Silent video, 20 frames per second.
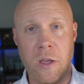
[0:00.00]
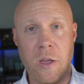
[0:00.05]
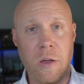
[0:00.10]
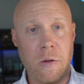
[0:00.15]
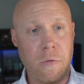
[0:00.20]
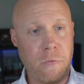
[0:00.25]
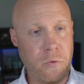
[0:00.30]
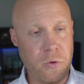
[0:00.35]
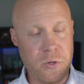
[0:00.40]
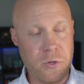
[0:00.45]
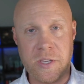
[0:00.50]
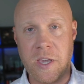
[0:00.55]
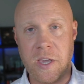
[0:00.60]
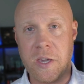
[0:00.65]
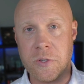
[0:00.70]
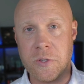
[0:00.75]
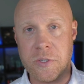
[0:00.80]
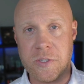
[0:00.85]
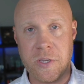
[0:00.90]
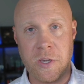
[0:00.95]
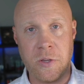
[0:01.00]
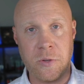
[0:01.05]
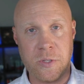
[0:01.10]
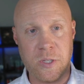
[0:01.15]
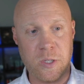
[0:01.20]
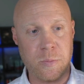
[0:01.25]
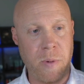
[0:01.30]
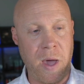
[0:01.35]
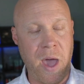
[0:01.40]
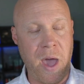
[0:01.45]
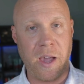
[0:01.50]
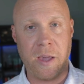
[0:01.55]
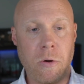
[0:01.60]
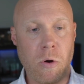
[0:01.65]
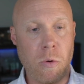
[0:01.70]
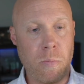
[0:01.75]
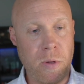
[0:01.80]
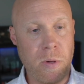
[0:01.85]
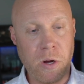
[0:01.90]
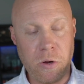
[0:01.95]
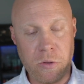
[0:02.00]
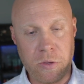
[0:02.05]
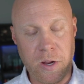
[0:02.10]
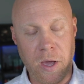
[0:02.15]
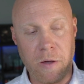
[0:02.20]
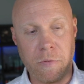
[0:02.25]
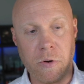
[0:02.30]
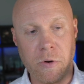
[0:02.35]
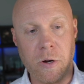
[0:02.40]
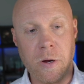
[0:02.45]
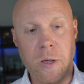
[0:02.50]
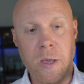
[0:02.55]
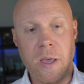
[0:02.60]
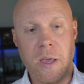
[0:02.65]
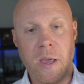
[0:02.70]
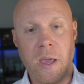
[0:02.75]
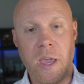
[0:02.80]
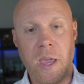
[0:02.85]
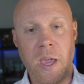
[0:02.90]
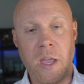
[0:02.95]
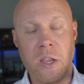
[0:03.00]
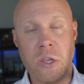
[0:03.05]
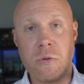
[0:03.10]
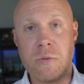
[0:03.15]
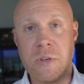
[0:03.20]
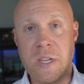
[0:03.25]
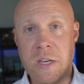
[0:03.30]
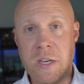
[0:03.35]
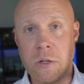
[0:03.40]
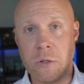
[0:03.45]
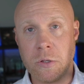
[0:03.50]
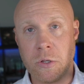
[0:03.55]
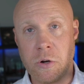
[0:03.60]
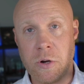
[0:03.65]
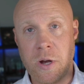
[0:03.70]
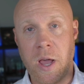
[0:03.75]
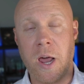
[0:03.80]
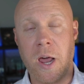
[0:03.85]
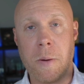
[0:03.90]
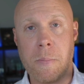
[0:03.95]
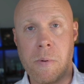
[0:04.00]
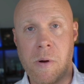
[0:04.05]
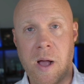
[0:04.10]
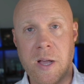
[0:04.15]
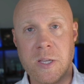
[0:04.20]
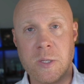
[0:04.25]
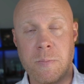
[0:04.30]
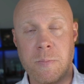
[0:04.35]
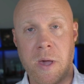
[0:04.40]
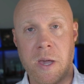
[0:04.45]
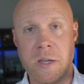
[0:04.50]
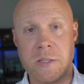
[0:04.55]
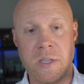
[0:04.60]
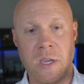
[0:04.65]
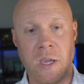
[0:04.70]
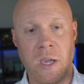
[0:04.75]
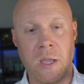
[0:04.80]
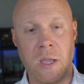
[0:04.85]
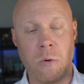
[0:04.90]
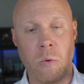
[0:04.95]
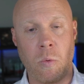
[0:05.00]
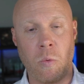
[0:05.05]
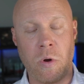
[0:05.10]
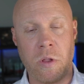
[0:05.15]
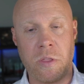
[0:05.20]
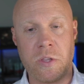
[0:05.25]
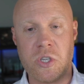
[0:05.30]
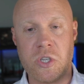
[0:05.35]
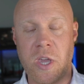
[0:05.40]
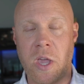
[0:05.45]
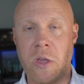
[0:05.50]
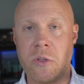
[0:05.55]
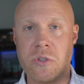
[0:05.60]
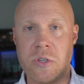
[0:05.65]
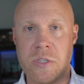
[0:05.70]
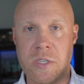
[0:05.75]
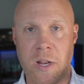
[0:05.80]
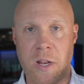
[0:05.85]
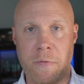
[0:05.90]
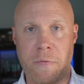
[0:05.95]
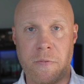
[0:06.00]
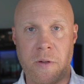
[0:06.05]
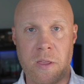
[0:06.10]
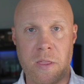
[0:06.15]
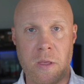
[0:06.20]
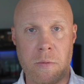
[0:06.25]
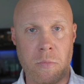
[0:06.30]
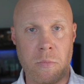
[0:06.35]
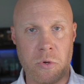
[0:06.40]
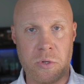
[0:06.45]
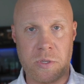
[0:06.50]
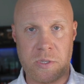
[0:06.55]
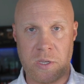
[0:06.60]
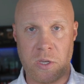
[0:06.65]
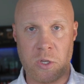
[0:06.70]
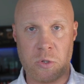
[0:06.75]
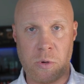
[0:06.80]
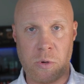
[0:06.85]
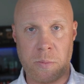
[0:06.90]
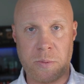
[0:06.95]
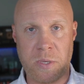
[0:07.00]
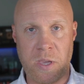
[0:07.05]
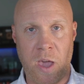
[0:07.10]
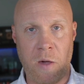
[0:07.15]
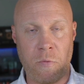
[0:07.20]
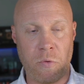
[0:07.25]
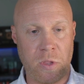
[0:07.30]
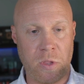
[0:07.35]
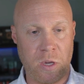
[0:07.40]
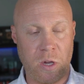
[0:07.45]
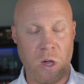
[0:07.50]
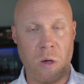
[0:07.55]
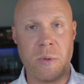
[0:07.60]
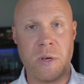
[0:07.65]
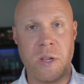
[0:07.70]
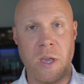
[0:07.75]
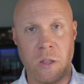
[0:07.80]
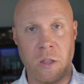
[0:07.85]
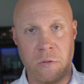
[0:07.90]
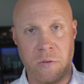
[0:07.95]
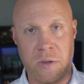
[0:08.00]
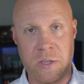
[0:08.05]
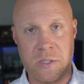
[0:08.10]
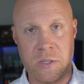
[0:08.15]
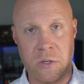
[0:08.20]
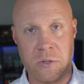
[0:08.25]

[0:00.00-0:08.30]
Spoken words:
Full cycle sales is back, bigger than ever, and you need to learn how to prospect. And one of the challenges that I find that most sales reps have when they come into Elevate Sales